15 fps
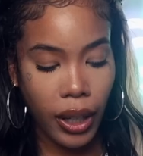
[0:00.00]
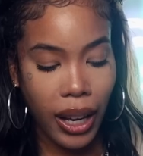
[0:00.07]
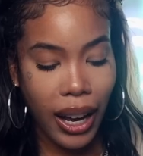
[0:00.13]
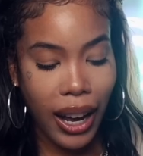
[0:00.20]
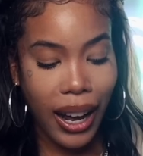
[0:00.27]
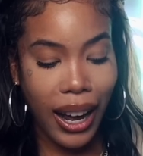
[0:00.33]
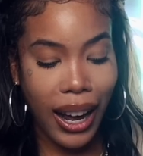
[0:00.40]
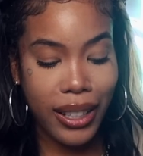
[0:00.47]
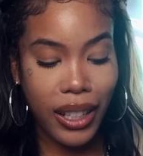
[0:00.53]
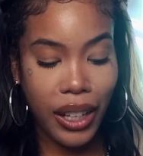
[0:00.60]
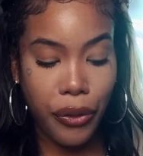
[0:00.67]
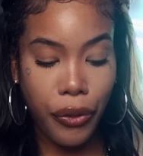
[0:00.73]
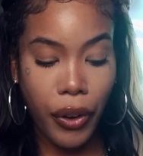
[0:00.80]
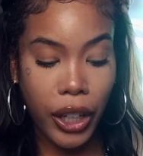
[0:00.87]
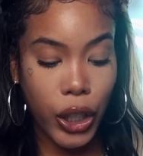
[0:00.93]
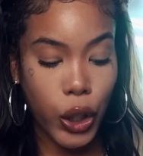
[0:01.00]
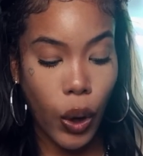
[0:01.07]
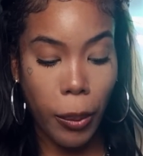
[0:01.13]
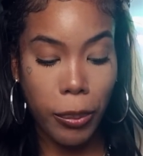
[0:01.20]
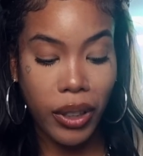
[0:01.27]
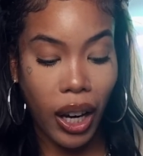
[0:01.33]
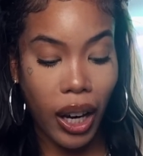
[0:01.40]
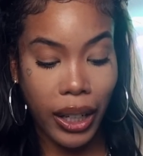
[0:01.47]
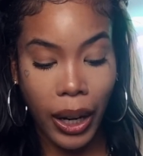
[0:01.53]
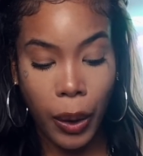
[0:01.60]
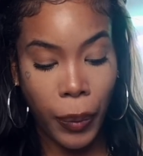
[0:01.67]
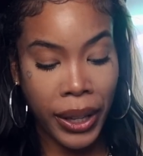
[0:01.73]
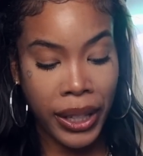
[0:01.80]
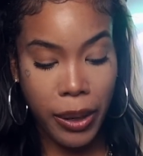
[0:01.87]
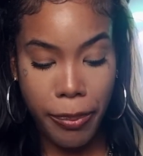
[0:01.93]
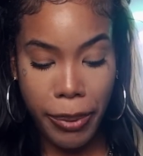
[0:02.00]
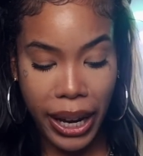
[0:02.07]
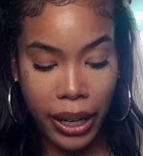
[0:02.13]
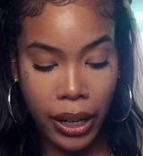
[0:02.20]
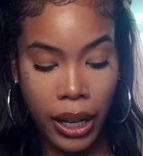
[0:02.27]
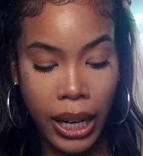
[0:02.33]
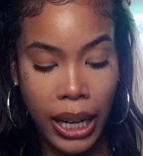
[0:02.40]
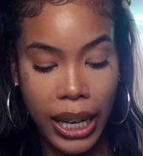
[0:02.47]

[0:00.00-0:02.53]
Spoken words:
I said, fuck you, I'm done, and went to bed.